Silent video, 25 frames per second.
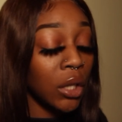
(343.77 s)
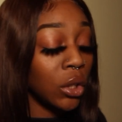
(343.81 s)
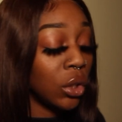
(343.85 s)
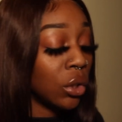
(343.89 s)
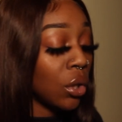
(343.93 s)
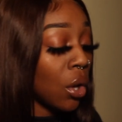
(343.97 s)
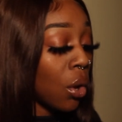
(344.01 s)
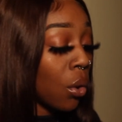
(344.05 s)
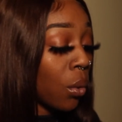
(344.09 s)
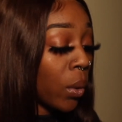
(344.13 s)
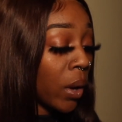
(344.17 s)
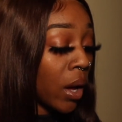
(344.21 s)

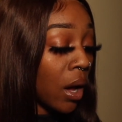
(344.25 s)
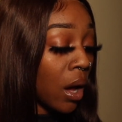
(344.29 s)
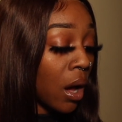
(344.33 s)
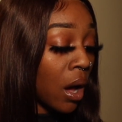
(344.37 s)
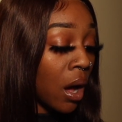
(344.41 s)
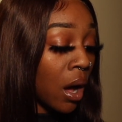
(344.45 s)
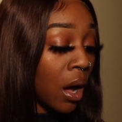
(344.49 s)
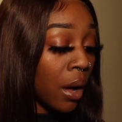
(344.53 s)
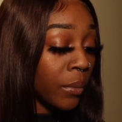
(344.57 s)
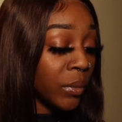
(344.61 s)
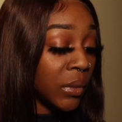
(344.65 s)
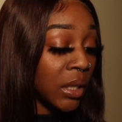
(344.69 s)
So
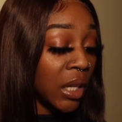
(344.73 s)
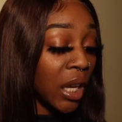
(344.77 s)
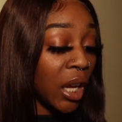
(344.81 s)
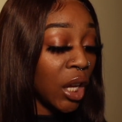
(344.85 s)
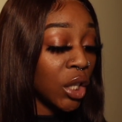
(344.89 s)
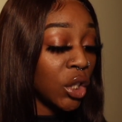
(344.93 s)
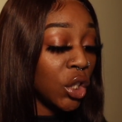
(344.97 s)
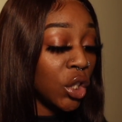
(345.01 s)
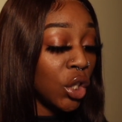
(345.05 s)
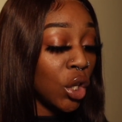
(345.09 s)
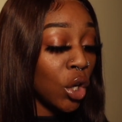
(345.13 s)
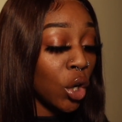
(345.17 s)
to
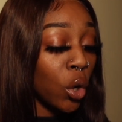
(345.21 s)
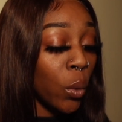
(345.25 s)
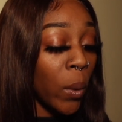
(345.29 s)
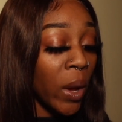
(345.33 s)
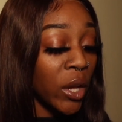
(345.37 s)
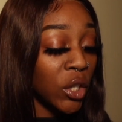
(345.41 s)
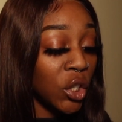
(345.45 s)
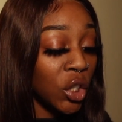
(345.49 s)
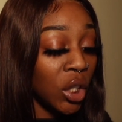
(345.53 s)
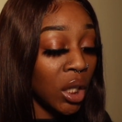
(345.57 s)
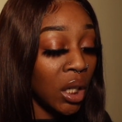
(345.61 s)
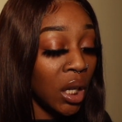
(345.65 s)
answer your
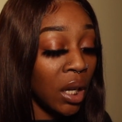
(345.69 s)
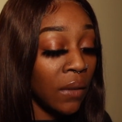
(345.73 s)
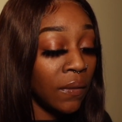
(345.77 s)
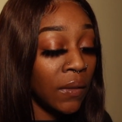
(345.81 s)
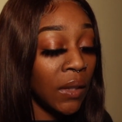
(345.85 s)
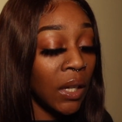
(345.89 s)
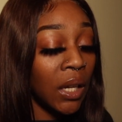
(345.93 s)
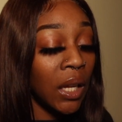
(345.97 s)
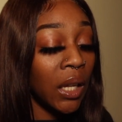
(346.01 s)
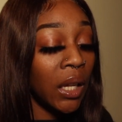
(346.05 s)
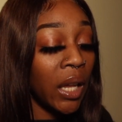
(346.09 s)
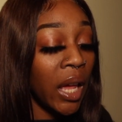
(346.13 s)
question, if
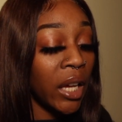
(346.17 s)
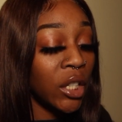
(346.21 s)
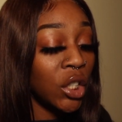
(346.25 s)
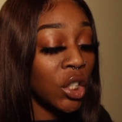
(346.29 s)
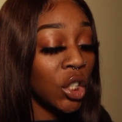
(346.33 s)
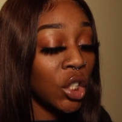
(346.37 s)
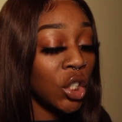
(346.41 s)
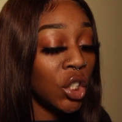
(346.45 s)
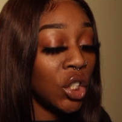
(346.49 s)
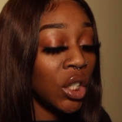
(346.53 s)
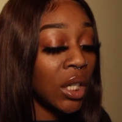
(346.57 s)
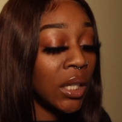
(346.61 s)
the
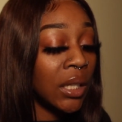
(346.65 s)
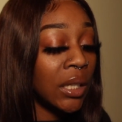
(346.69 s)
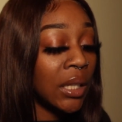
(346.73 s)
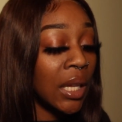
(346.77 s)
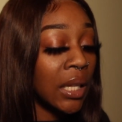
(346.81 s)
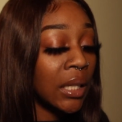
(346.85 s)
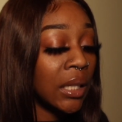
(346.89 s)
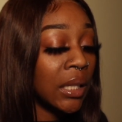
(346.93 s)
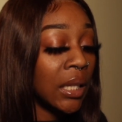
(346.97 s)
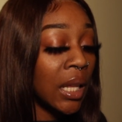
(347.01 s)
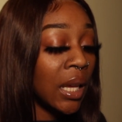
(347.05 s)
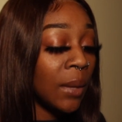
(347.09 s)
collections just
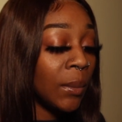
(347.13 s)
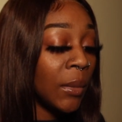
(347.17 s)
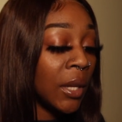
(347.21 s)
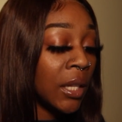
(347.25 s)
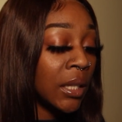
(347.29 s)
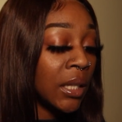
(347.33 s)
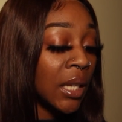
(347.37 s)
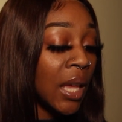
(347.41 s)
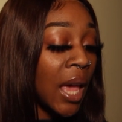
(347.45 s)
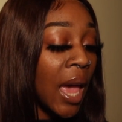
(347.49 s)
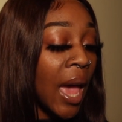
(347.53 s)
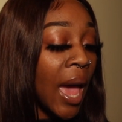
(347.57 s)
send
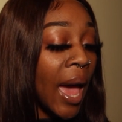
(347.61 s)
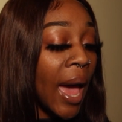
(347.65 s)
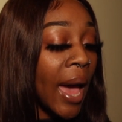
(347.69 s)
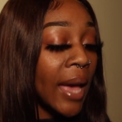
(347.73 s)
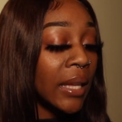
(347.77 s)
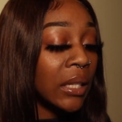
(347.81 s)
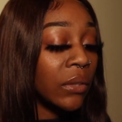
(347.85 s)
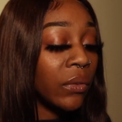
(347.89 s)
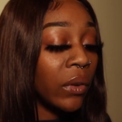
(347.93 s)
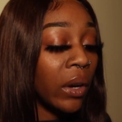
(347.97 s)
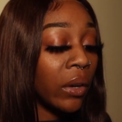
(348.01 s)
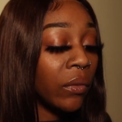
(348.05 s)
statements
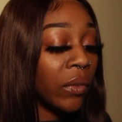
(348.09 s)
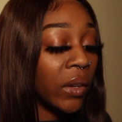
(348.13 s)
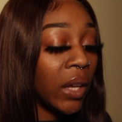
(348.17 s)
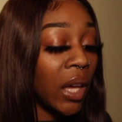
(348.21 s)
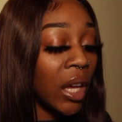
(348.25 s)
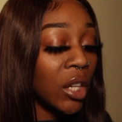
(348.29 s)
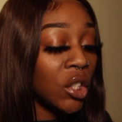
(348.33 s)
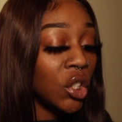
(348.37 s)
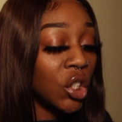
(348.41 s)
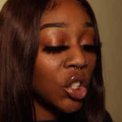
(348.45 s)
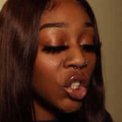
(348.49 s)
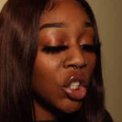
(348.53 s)
as
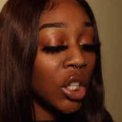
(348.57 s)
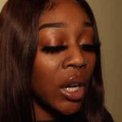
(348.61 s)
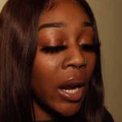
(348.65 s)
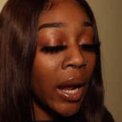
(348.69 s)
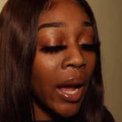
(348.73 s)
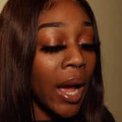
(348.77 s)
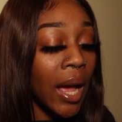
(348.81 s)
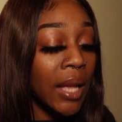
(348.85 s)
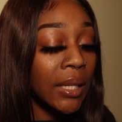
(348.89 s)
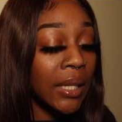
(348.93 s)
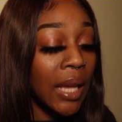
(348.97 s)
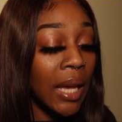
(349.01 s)
verification, should I
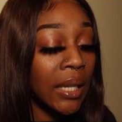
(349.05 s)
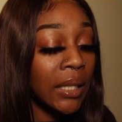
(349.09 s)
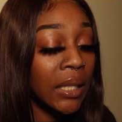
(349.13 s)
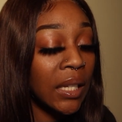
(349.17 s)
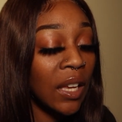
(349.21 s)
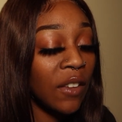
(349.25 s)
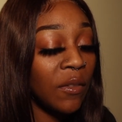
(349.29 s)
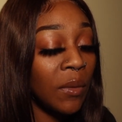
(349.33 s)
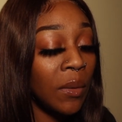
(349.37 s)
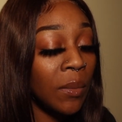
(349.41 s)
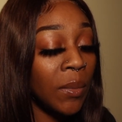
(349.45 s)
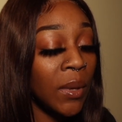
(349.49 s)
contact
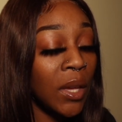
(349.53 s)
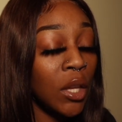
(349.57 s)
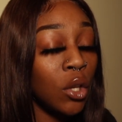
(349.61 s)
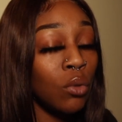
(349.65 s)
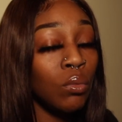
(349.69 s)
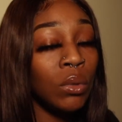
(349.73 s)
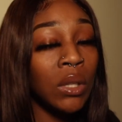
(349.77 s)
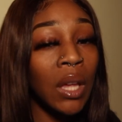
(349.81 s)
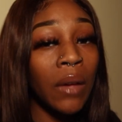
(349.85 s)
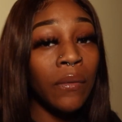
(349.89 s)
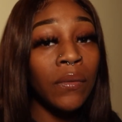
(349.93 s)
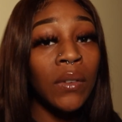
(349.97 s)
CFPB?
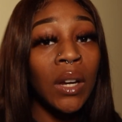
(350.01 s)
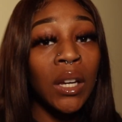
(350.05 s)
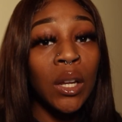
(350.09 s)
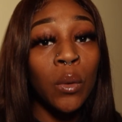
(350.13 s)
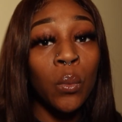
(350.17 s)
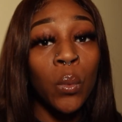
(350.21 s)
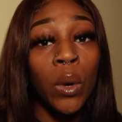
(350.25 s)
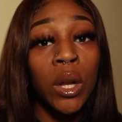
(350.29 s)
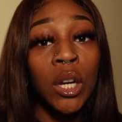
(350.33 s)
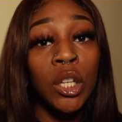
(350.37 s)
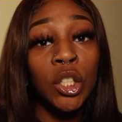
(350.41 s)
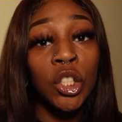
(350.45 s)
You definitely
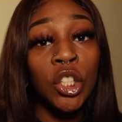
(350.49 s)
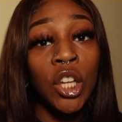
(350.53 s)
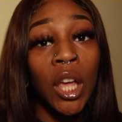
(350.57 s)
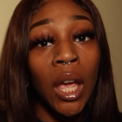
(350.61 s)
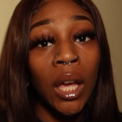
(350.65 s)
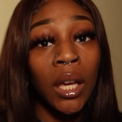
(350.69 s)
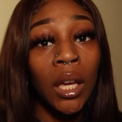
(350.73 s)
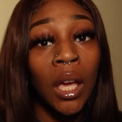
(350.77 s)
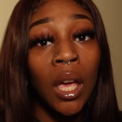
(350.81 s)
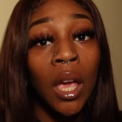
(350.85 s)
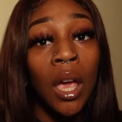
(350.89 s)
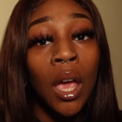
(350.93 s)
want to
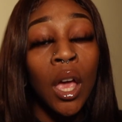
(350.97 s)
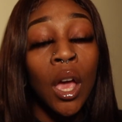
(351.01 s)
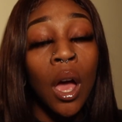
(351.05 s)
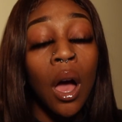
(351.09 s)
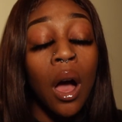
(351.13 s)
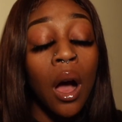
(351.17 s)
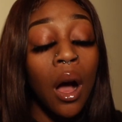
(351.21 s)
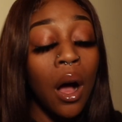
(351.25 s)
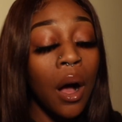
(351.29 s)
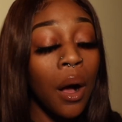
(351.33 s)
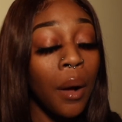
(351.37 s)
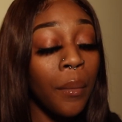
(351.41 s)
check
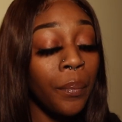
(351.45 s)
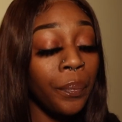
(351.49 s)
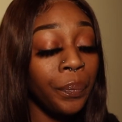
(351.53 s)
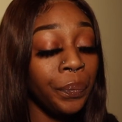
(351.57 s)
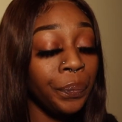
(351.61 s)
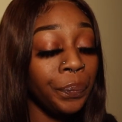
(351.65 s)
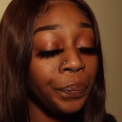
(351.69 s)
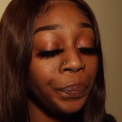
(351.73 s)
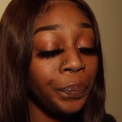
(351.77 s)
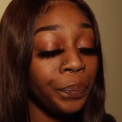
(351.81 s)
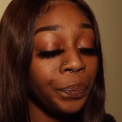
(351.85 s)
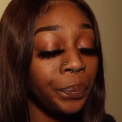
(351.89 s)

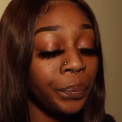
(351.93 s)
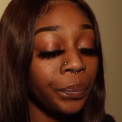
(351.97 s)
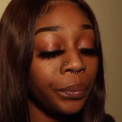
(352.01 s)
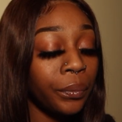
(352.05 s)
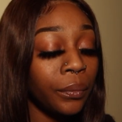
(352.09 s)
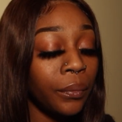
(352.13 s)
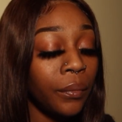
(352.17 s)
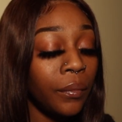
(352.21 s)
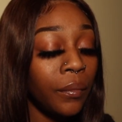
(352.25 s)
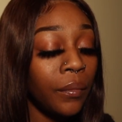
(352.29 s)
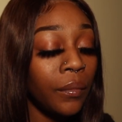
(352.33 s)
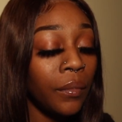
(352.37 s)

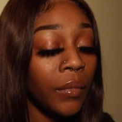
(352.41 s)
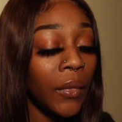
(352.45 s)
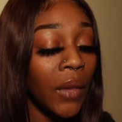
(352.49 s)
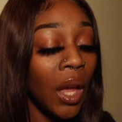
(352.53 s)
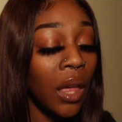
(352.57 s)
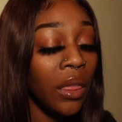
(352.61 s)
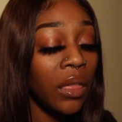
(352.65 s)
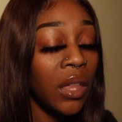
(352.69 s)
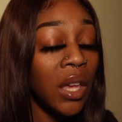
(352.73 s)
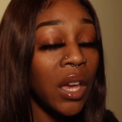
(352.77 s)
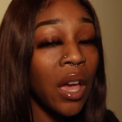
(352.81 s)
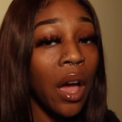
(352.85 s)

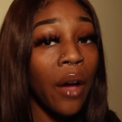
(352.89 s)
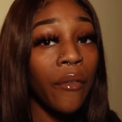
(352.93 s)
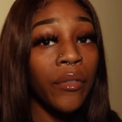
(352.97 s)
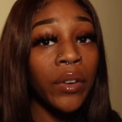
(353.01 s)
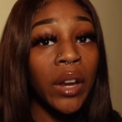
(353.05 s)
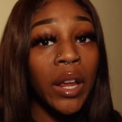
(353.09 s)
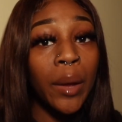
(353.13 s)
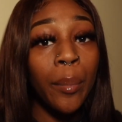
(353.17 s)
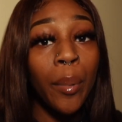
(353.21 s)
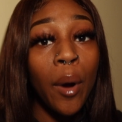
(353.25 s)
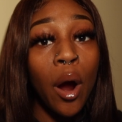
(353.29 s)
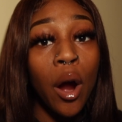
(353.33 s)
the
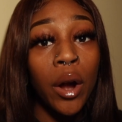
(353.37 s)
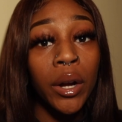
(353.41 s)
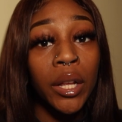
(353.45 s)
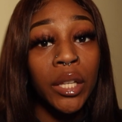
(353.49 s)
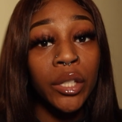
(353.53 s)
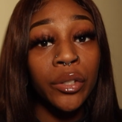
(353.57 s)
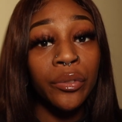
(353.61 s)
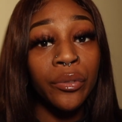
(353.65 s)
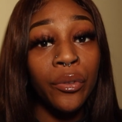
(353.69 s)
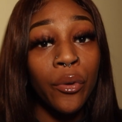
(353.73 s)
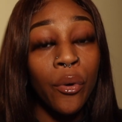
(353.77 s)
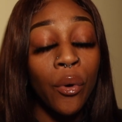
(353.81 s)
governing
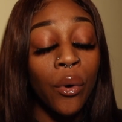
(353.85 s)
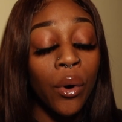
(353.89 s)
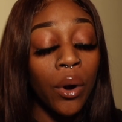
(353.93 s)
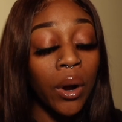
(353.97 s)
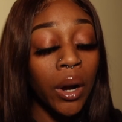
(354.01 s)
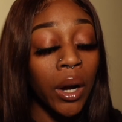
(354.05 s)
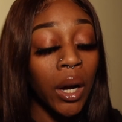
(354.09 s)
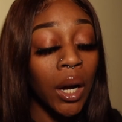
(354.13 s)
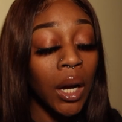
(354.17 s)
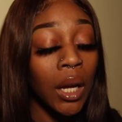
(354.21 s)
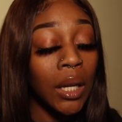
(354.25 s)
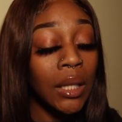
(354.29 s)
parties
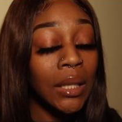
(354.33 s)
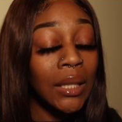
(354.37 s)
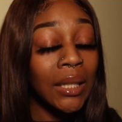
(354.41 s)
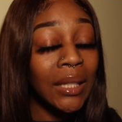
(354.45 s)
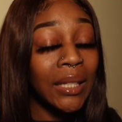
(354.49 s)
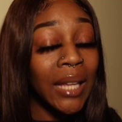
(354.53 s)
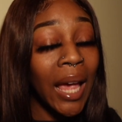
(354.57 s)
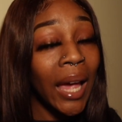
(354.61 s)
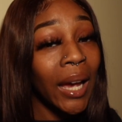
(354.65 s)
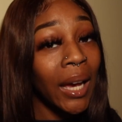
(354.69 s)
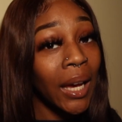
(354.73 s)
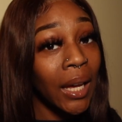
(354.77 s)
for
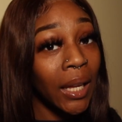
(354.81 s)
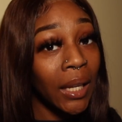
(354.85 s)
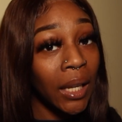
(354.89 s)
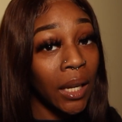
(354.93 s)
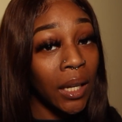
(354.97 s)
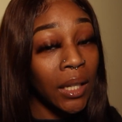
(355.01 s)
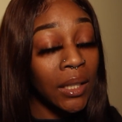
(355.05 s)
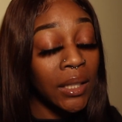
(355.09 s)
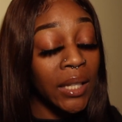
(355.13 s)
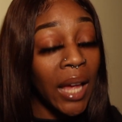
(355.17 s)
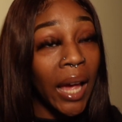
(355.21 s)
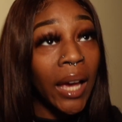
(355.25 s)
debt
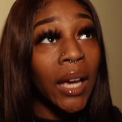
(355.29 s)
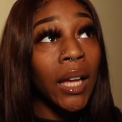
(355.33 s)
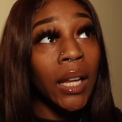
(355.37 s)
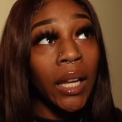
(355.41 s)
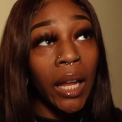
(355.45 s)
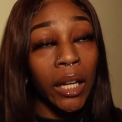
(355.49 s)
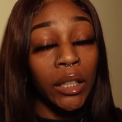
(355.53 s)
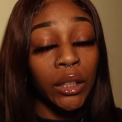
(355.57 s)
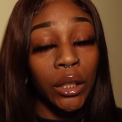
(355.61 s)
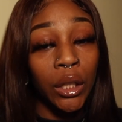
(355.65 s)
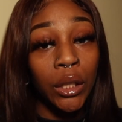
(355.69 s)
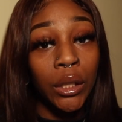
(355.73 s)

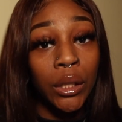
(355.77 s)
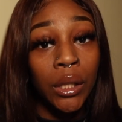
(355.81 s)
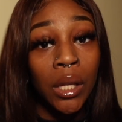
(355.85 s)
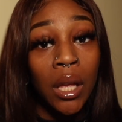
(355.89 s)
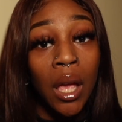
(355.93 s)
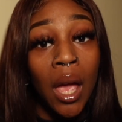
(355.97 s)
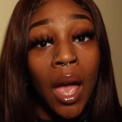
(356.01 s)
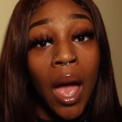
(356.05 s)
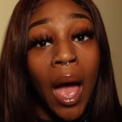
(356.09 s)
collectors.